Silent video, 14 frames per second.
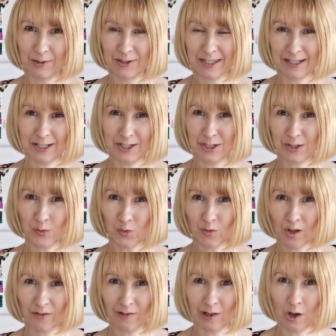because I did choose
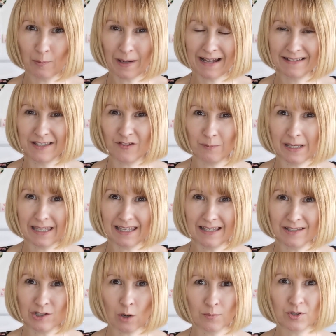rather a lot of patterns for
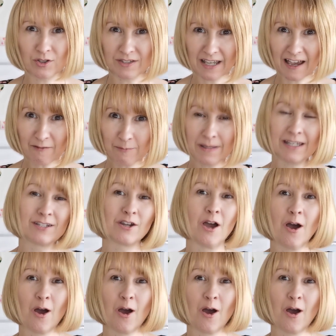making tops, because I have made